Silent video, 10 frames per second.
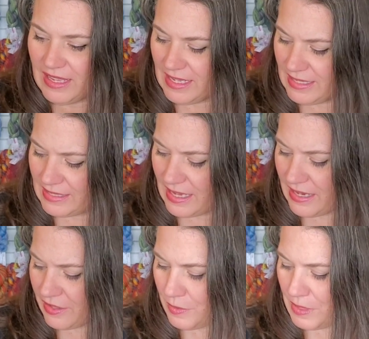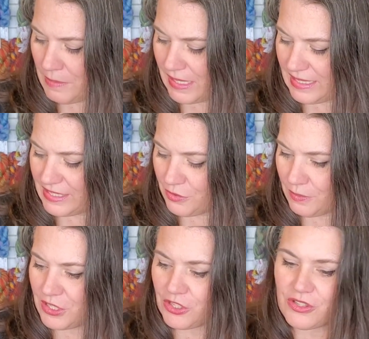is another one by Lisa
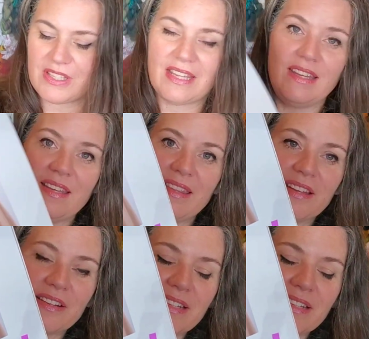Richardson. There